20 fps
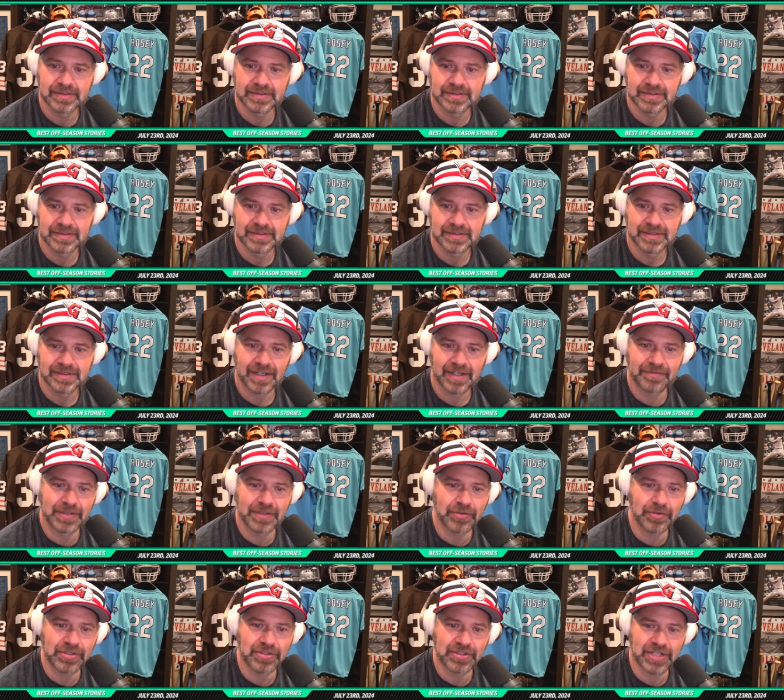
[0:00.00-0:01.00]
When's the
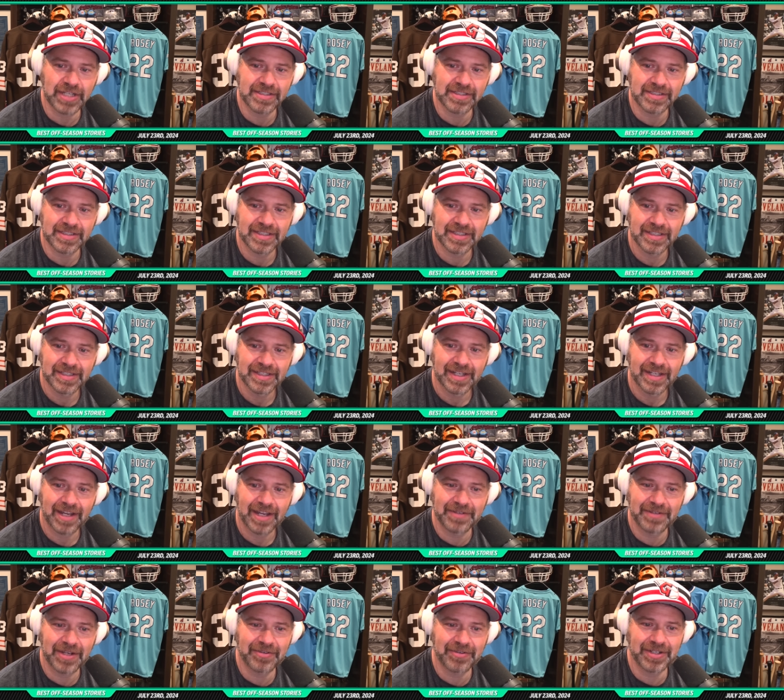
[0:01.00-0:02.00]
reunion? Jason, I've
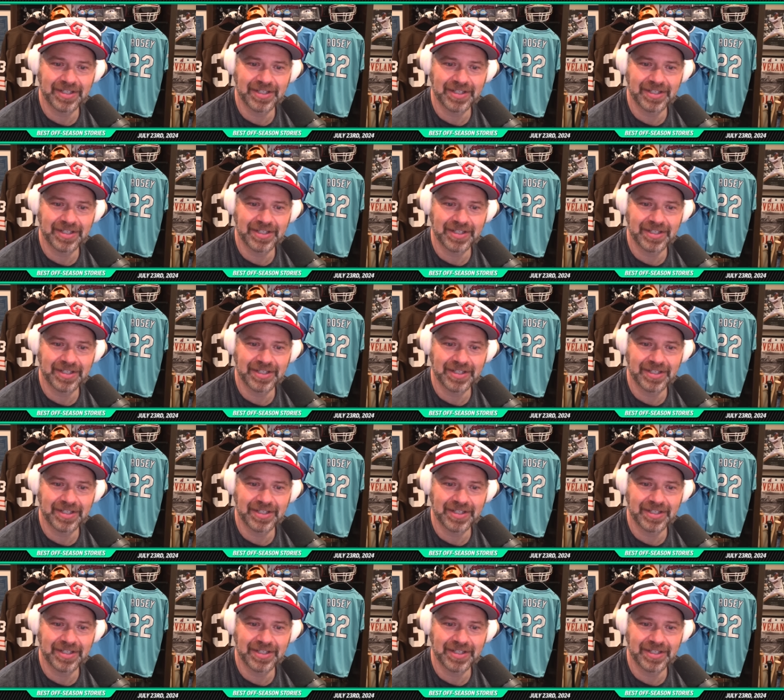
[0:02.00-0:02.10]
known.